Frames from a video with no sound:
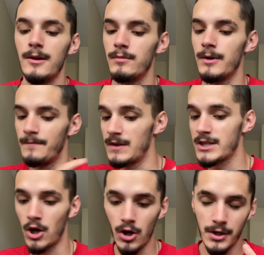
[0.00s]
But it's
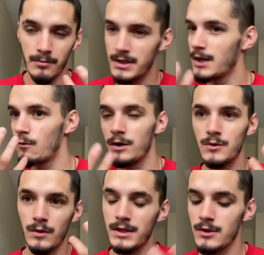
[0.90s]
hard to predict
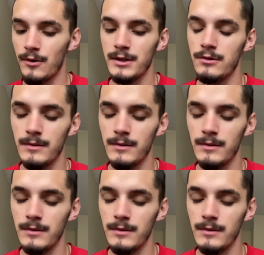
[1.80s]
which one is going to,